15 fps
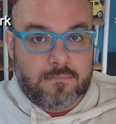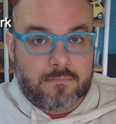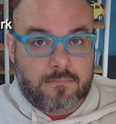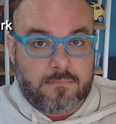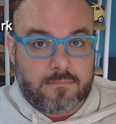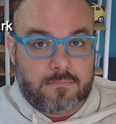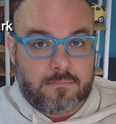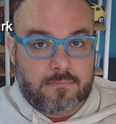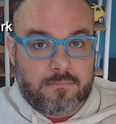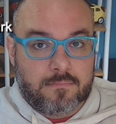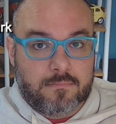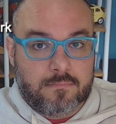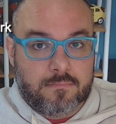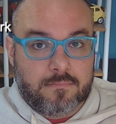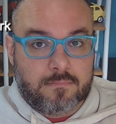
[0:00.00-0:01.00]
on the
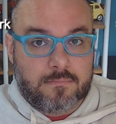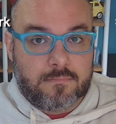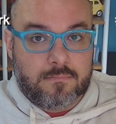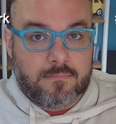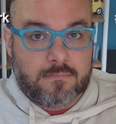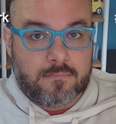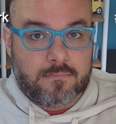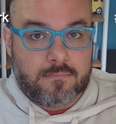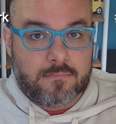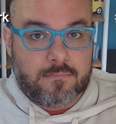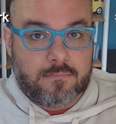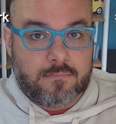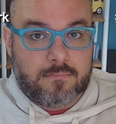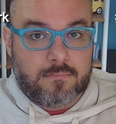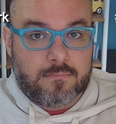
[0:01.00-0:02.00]
Pac-12 network, and I
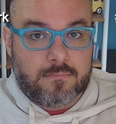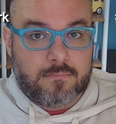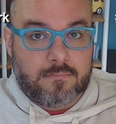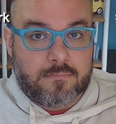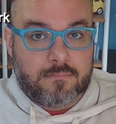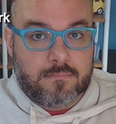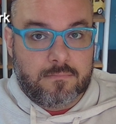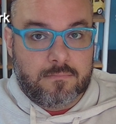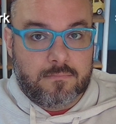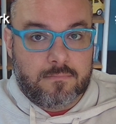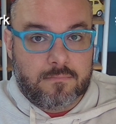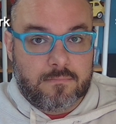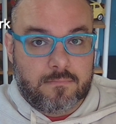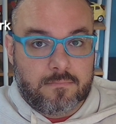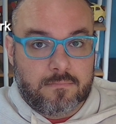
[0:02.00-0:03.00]
highly recommend
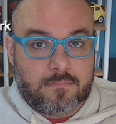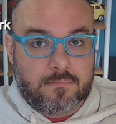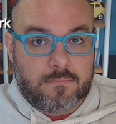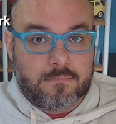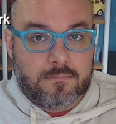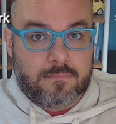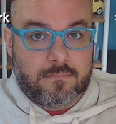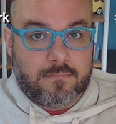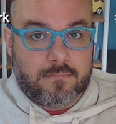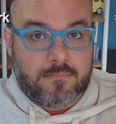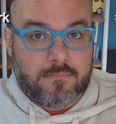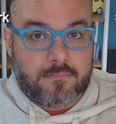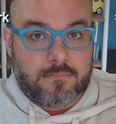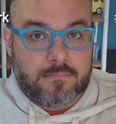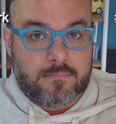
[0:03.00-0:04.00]
that you find yourself a
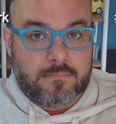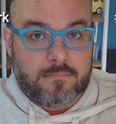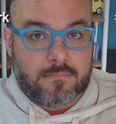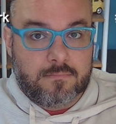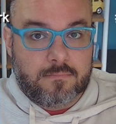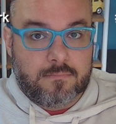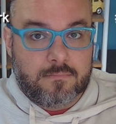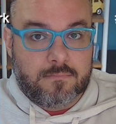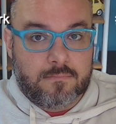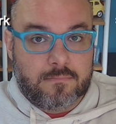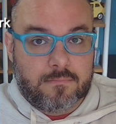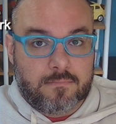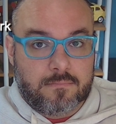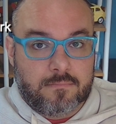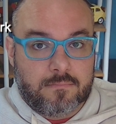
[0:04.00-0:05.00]
VPN, because next
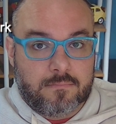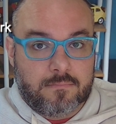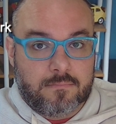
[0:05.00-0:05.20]
week